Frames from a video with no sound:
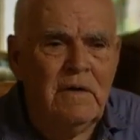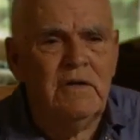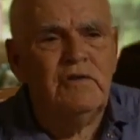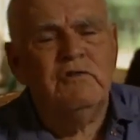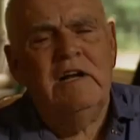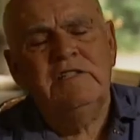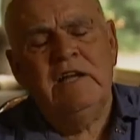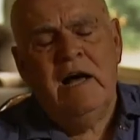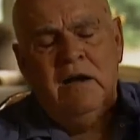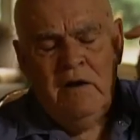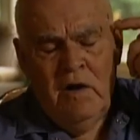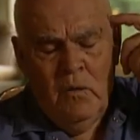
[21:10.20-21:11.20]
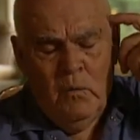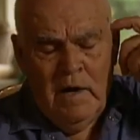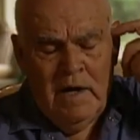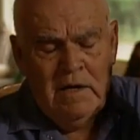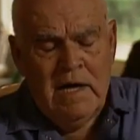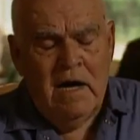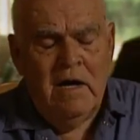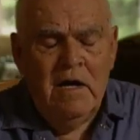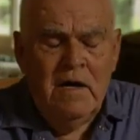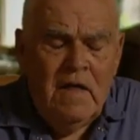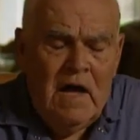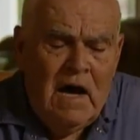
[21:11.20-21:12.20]
The stretch out. Well, now,
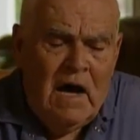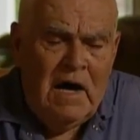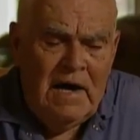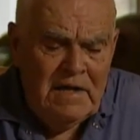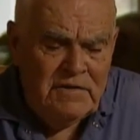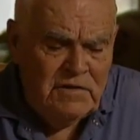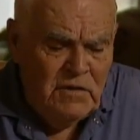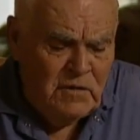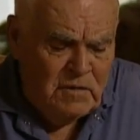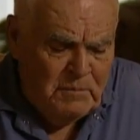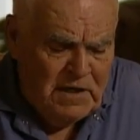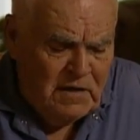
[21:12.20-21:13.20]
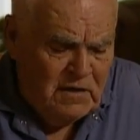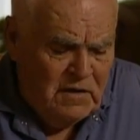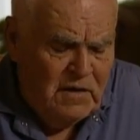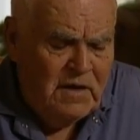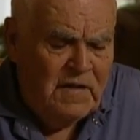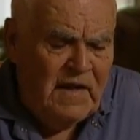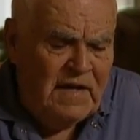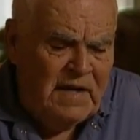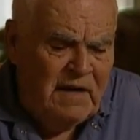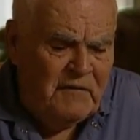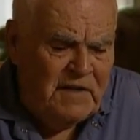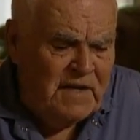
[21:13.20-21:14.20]
uh, East Newnan Mill, they
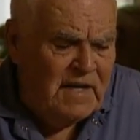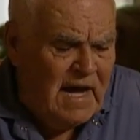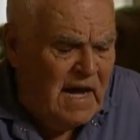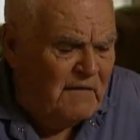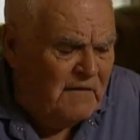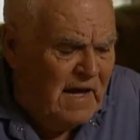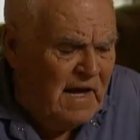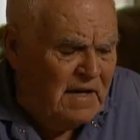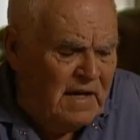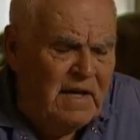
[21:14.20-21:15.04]
never did have that.